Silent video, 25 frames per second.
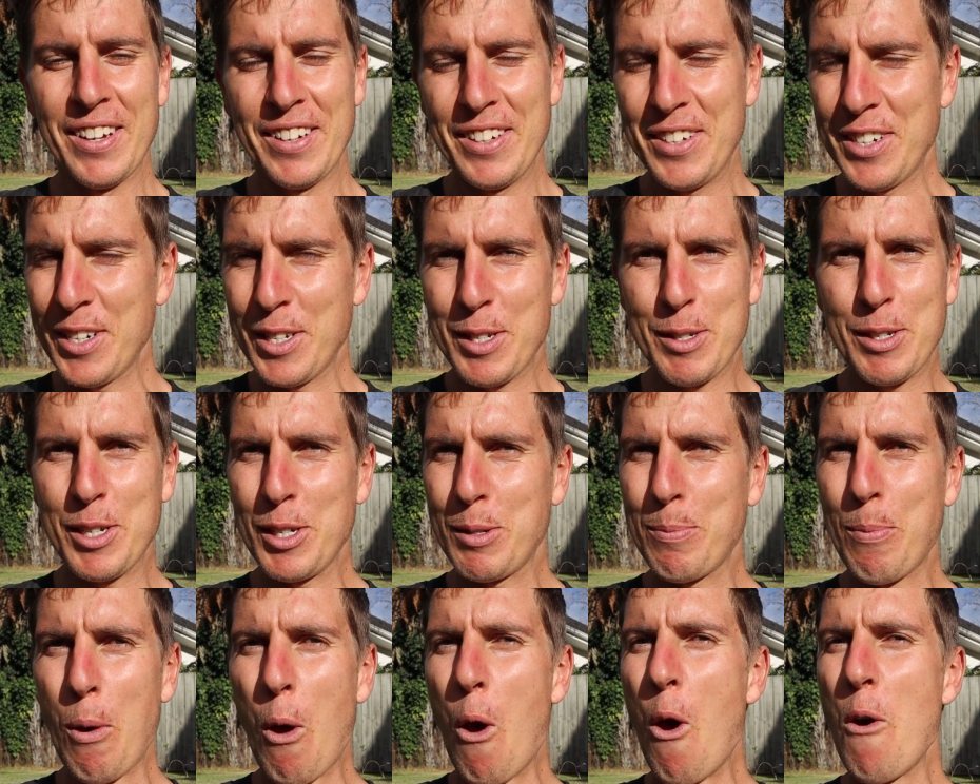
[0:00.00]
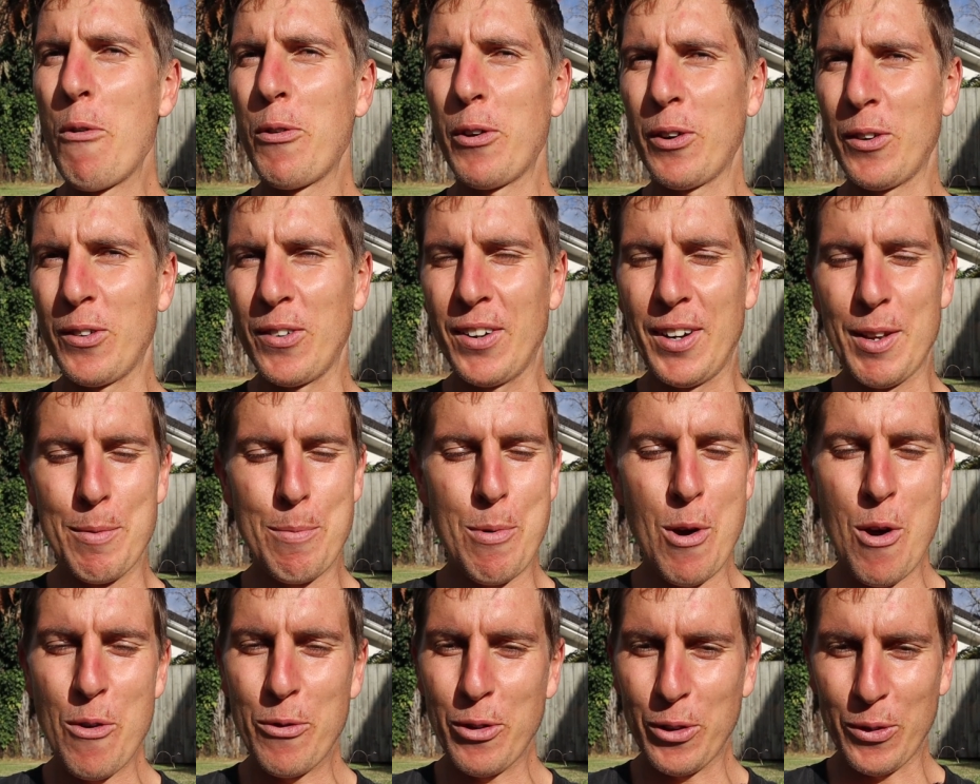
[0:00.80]
Just perfect, really.
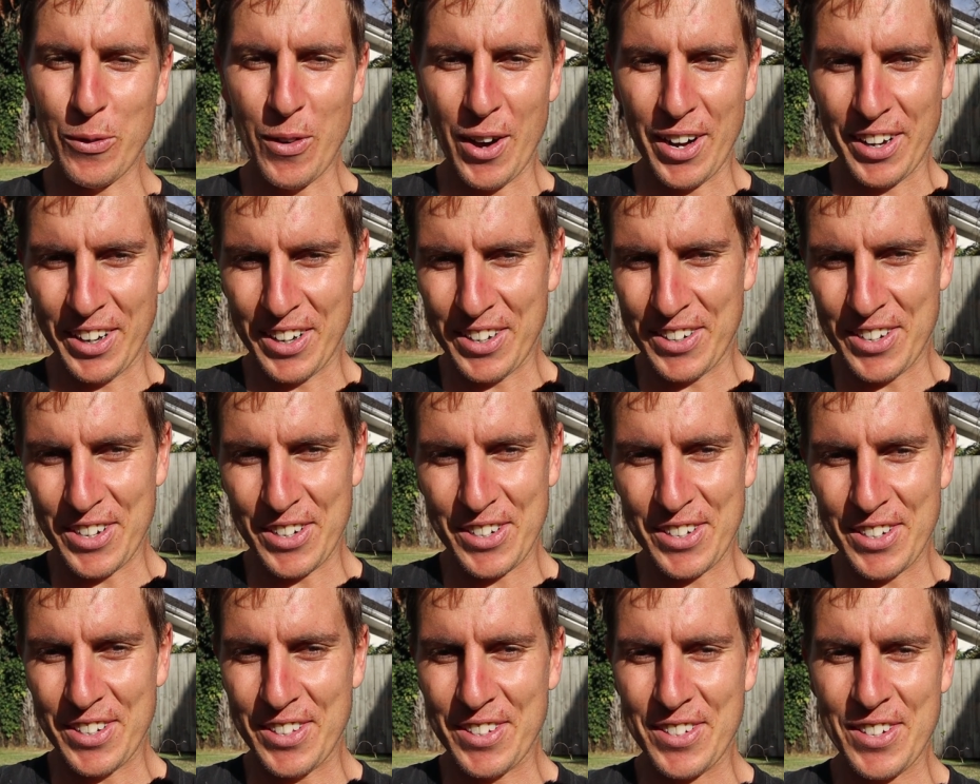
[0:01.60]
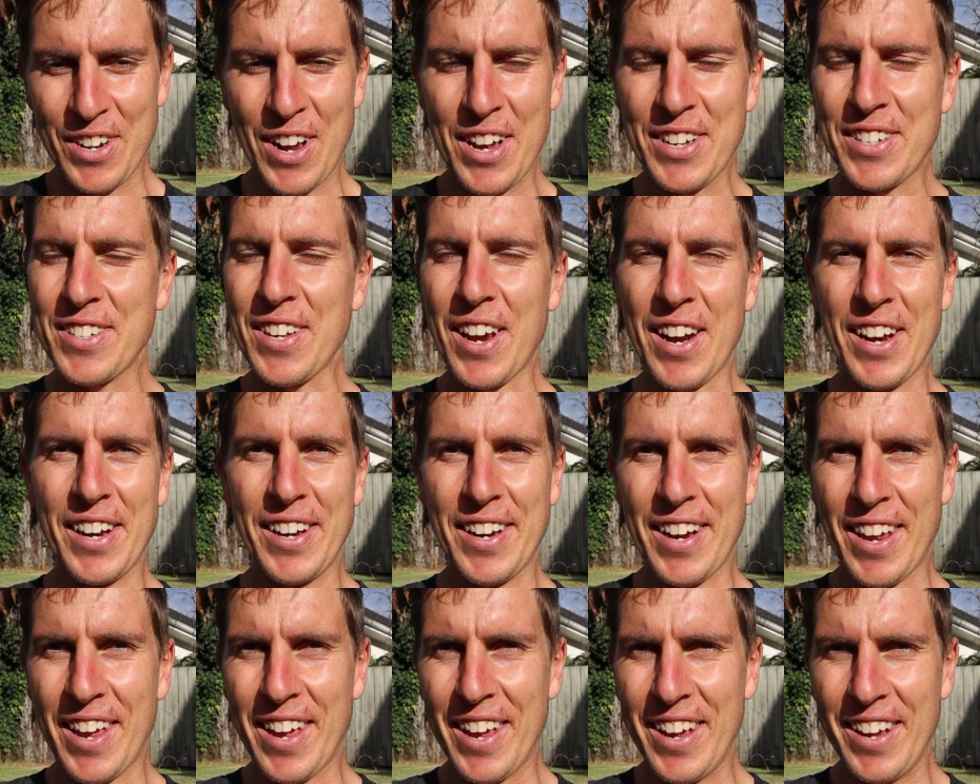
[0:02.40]
Perfect running conditions. Nice sunny
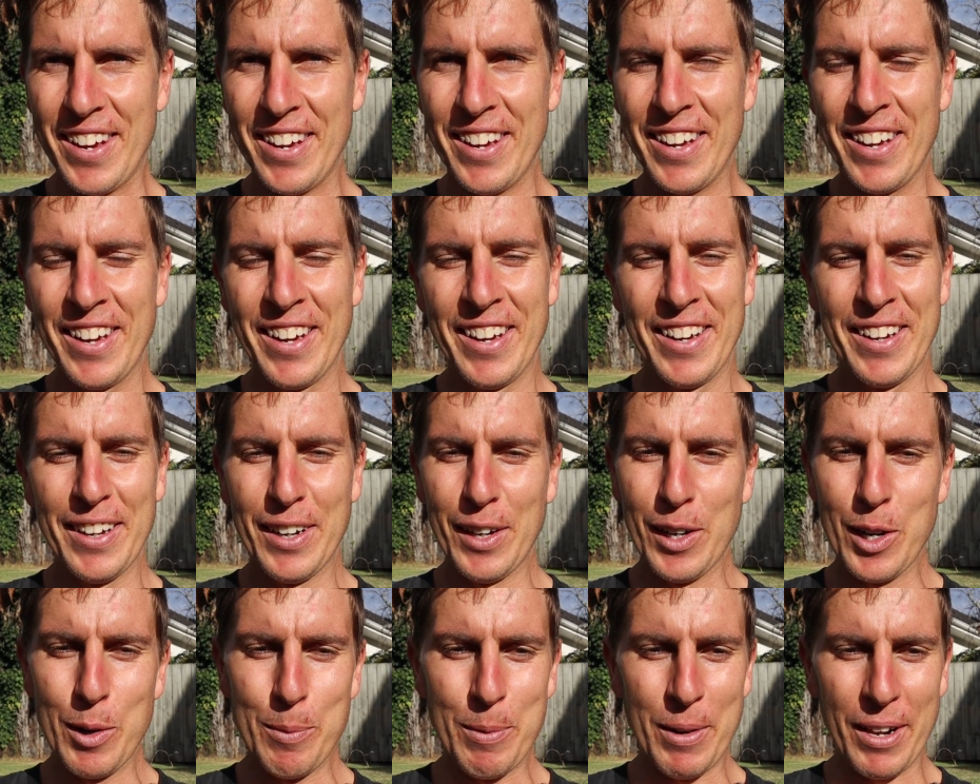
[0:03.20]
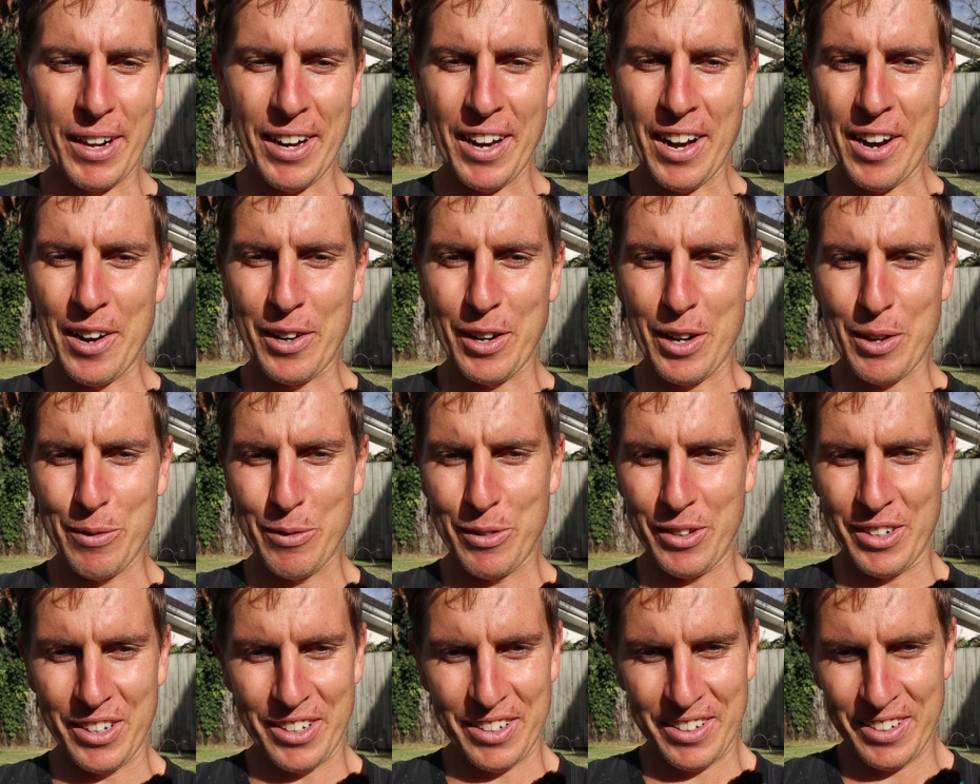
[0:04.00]
day, a little bit of cloud
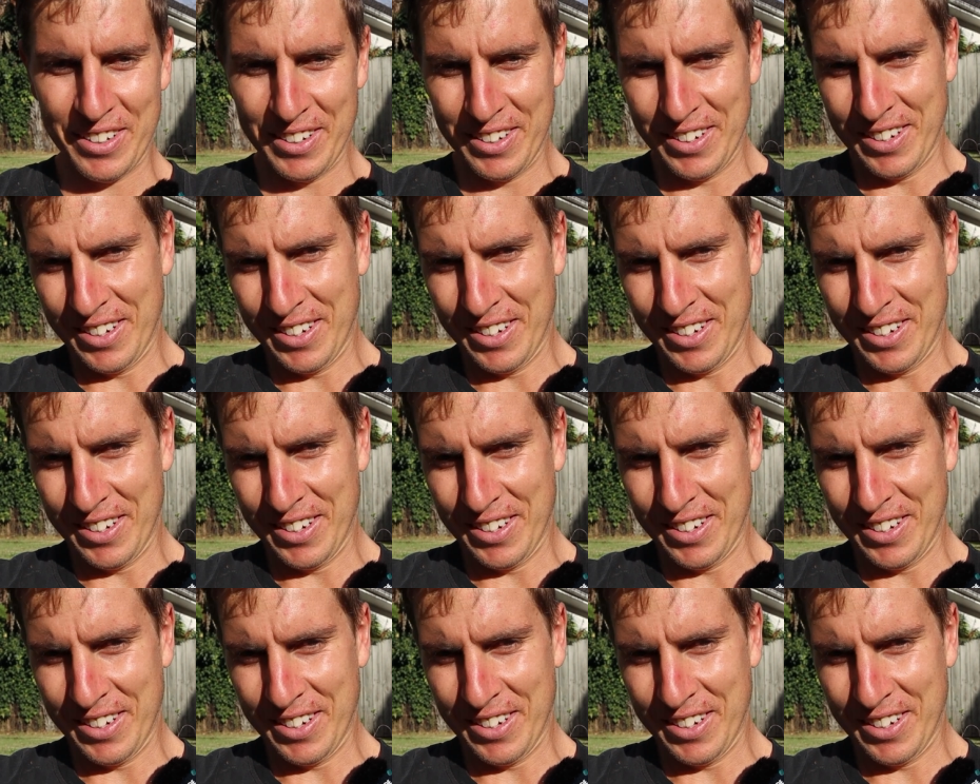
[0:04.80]
cover.